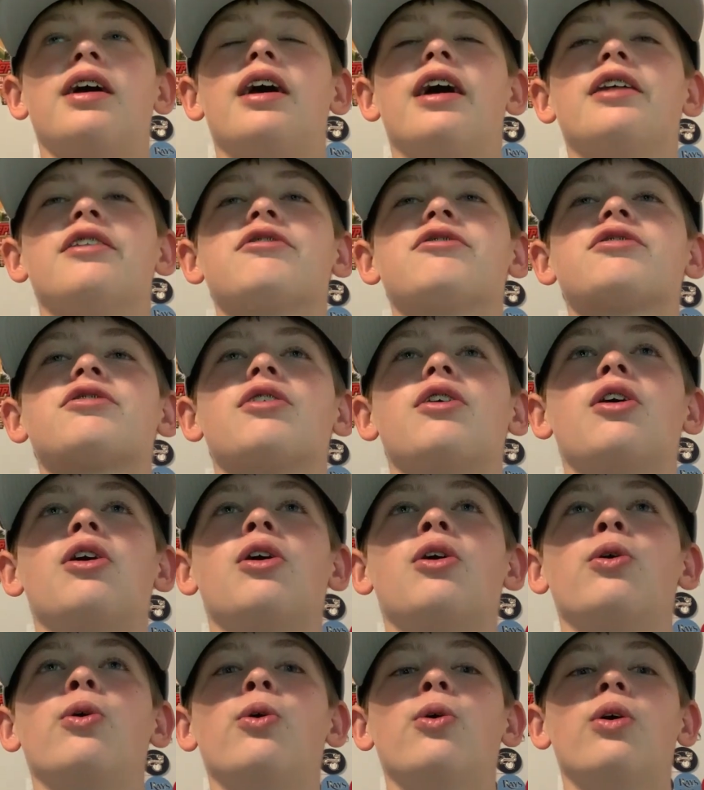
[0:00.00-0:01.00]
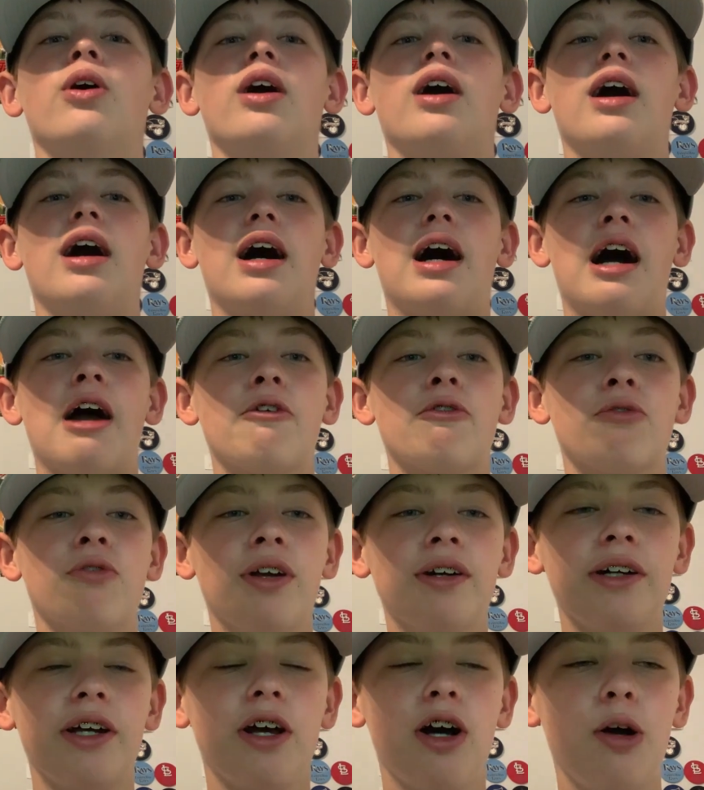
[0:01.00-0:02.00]
And so I
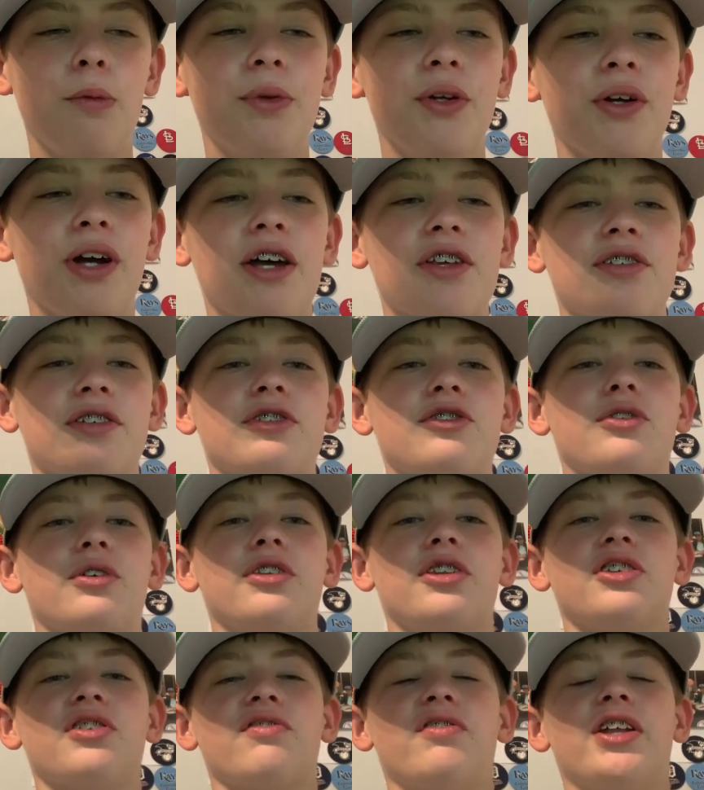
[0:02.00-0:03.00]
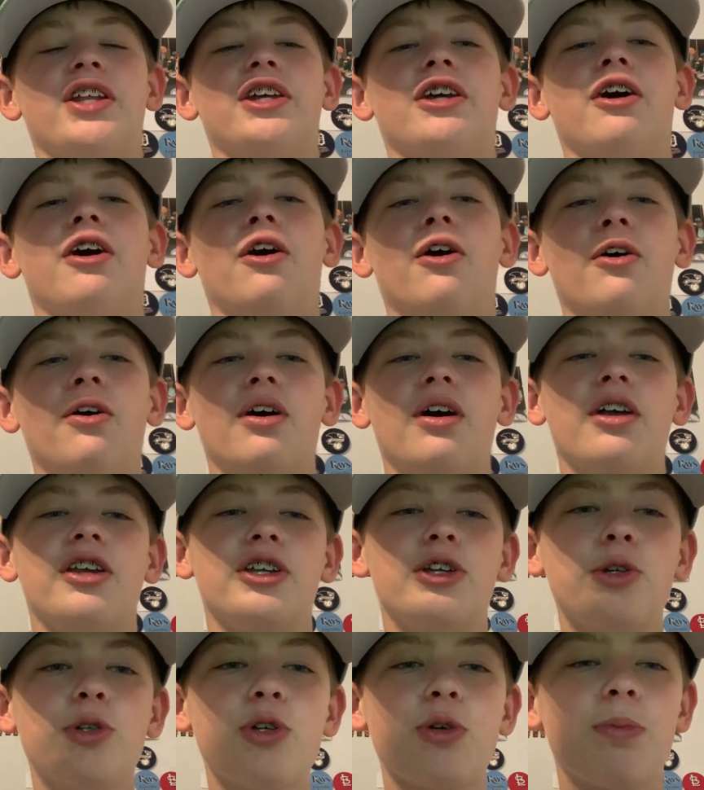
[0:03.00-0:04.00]
really hope you guys enjoyed this video.
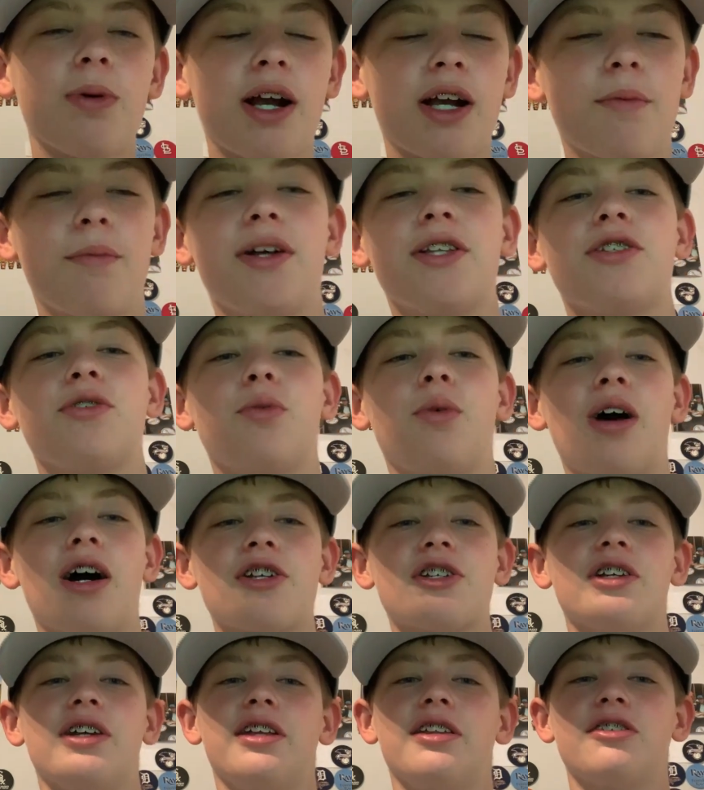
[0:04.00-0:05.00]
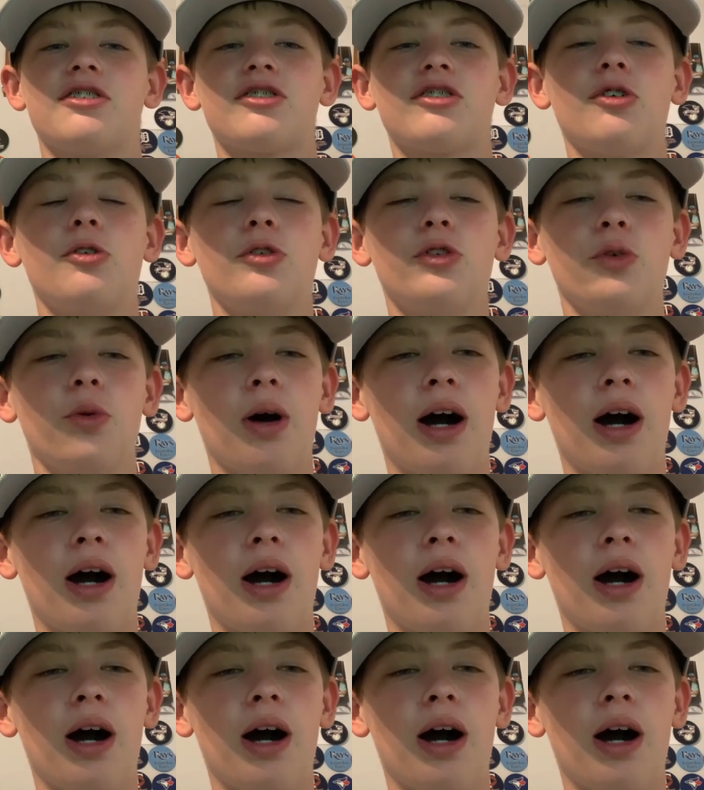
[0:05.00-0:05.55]
YouTube recommends you watch it, and so do